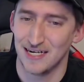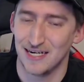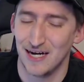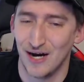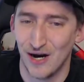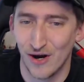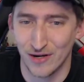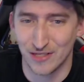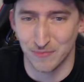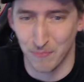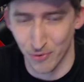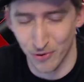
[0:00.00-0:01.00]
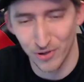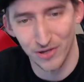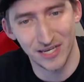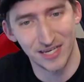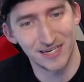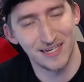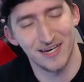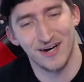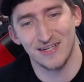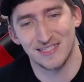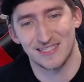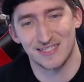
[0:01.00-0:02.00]
Oh, it's brilliant.
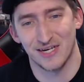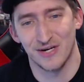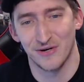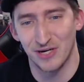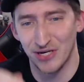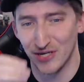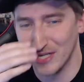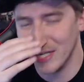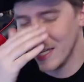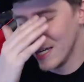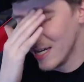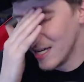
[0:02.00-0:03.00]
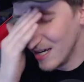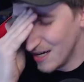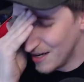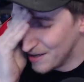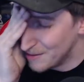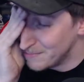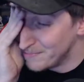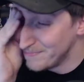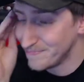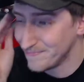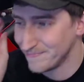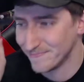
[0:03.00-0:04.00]
Oh, it's so good. Um,
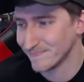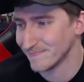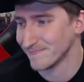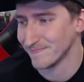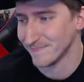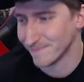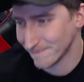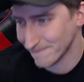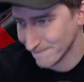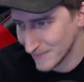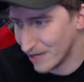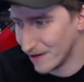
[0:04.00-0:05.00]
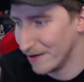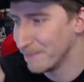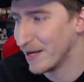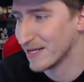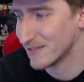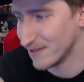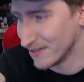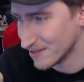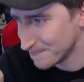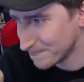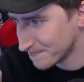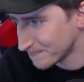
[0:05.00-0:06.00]
all right, back to this.